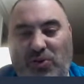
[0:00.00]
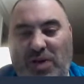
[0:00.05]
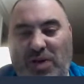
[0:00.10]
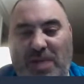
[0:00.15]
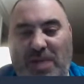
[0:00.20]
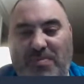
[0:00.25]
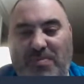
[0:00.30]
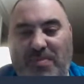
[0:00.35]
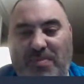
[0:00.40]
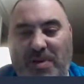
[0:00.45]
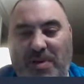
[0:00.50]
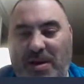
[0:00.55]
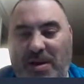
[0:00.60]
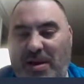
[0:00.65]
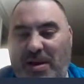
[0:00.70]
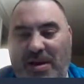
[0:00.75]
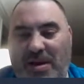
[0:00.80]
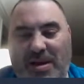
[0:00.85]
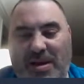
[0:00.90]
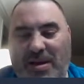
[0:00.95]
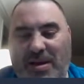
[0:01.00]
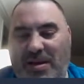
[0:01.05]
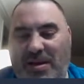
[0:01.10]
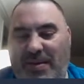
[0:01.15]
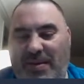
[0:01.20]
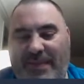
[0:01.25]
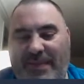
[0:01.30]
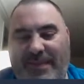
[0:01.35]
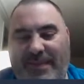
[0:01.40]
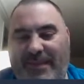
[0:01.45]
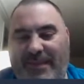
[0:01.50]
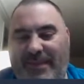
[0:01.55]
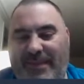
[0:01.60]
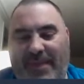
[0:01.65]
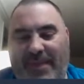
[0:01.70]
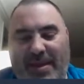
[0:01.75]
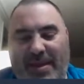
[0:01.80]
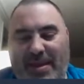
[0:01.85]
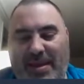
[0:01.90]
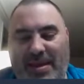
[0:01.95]
Flowers is my 3, right?
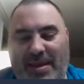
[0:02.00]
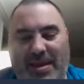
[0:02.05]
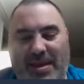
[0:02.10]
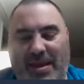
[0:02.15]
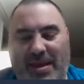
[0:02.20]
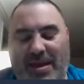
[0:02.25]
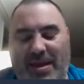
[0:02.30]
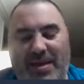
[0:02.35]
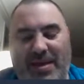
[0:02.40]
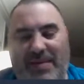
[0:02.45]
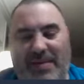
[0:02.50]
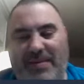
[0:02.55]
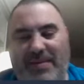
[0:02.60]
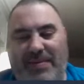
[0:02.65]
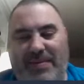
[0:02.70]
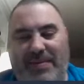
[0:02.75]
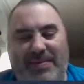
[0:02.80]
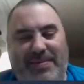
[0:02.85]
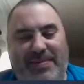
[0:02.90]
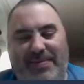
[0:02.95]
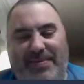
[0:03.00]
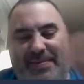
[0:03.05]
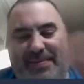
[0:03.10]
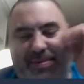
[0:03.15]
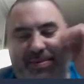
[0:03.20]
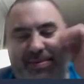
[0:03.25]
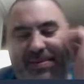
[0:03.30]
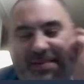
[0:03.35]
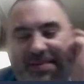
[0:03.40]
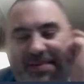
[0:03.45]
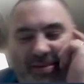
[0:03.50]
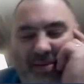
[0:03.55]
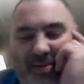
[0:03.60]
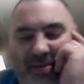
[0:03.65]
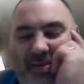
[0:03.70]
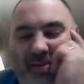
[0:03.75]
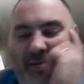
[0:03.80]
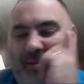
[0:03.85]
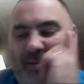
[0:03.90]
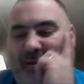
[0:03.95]
And Elijah Moore's my 4.
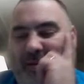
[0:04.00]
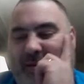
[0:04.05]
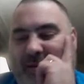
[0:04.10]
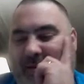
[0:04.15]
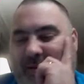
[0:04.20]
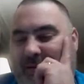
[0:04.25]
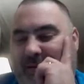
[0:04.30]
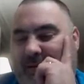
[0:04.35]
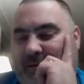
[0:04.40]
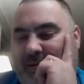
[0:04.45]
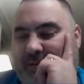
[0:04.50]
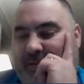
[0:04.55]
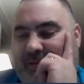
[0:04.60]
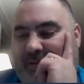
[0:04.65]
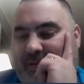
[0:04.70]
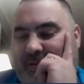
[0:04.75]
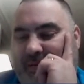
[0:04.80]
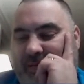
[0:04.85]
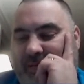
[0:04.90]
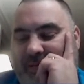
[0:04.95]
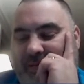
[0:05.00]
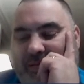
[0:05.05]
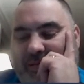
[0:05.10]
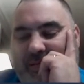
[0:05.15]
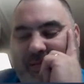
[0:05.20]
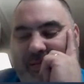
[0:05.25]
Not loving that too much.